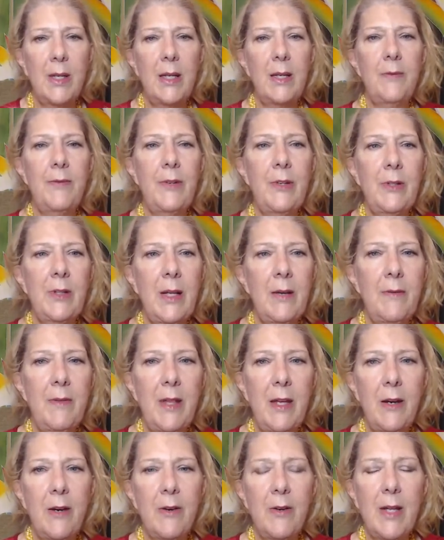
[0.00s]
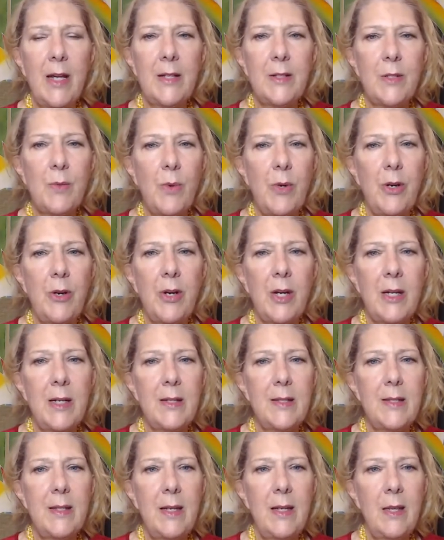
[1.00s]
If you live there, that's where you're going
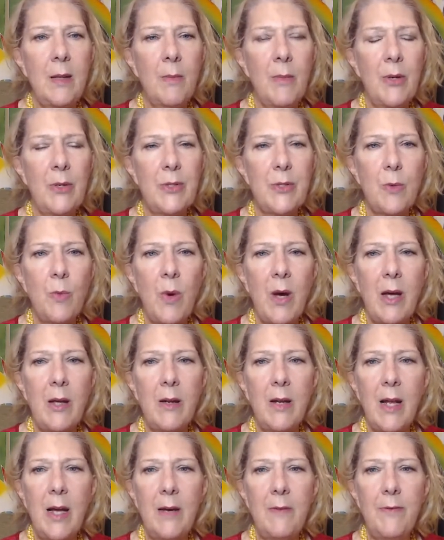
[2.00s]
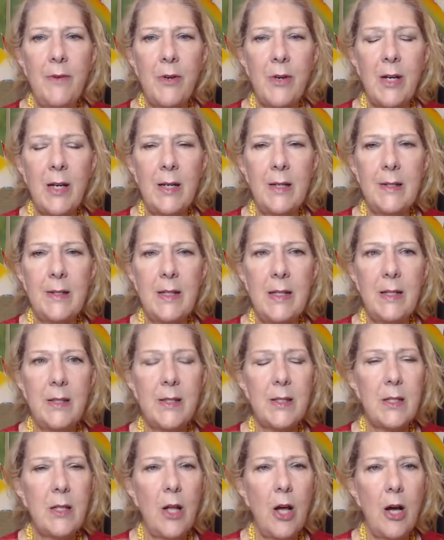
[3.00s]
to see the most wildlife. You're going to see
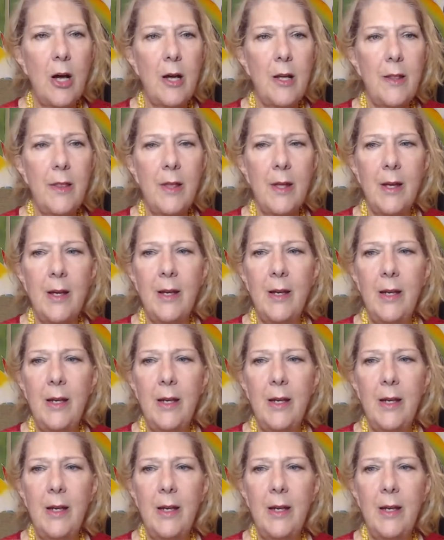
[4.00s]
sloth.